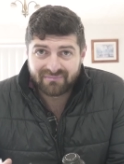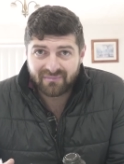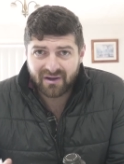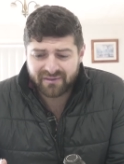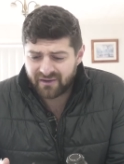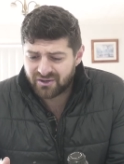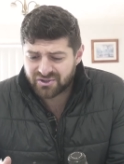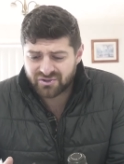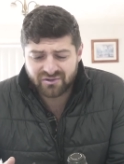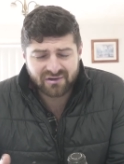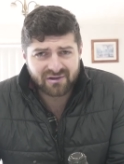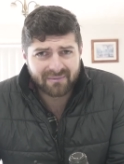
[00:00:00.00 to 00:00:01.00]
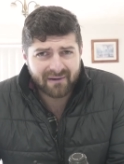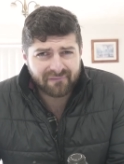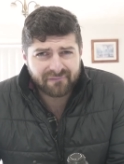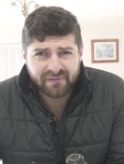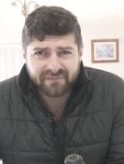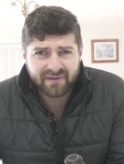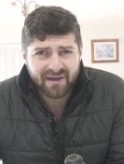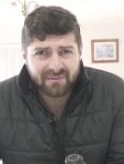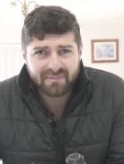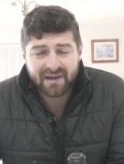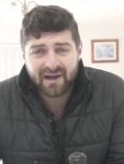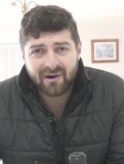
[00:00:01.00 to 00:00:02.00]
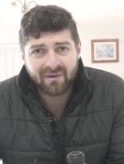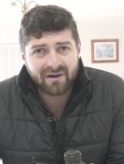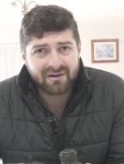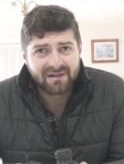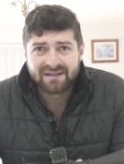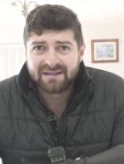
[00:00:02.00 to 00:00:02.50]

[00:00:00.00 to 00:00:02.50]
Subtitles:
I think I shot it at about 15 power,